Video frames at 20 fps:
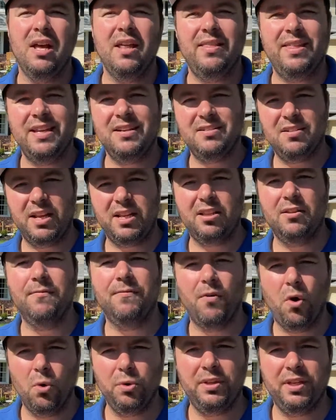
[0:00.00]
things like the
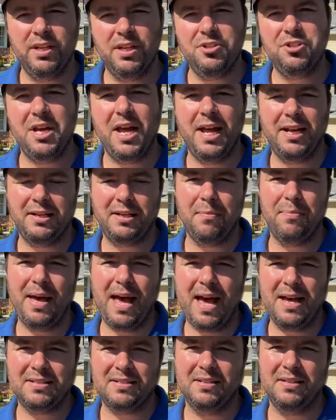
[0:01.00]
voltage and
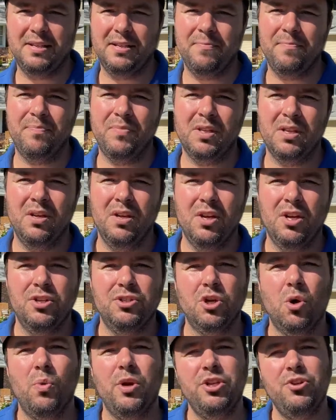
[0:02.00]
capacity.
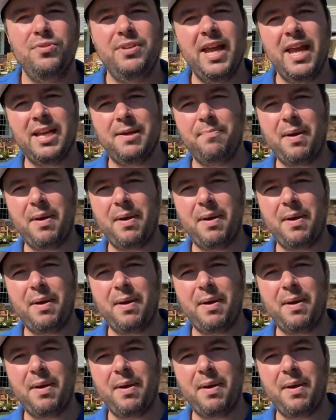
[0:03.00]
So when you take